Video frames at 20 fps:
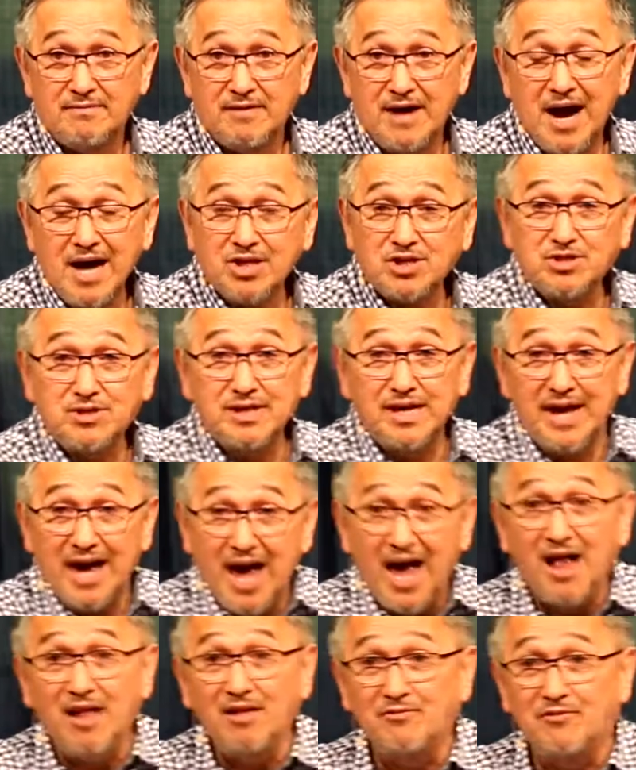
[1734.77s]
actually,
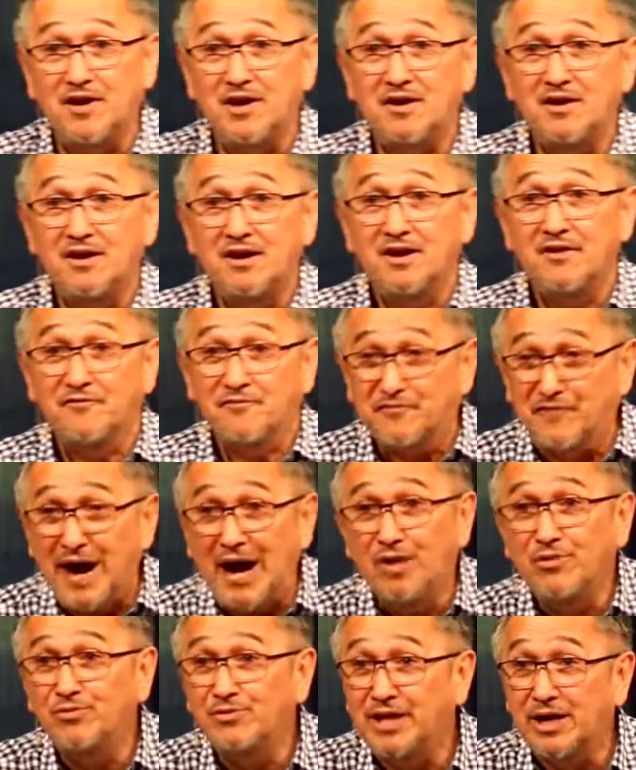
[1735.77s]
Elvie
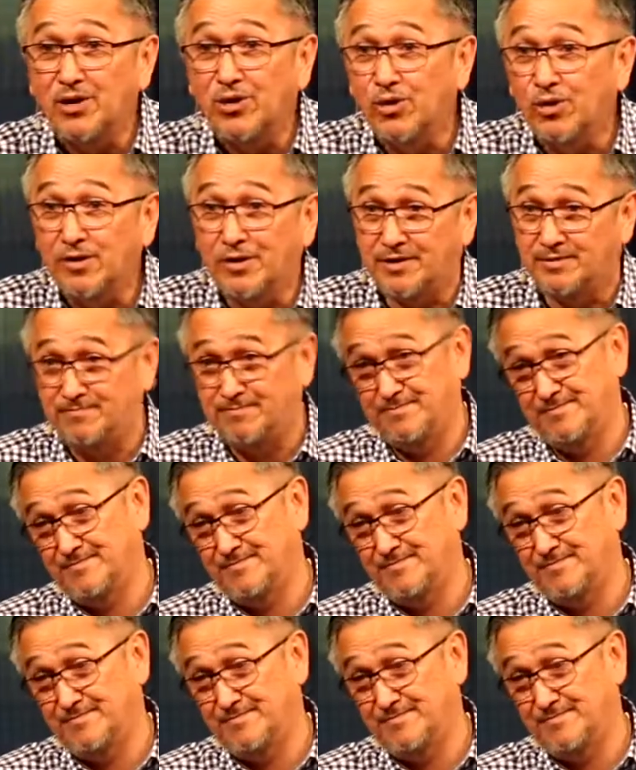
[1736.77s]
found the Lord.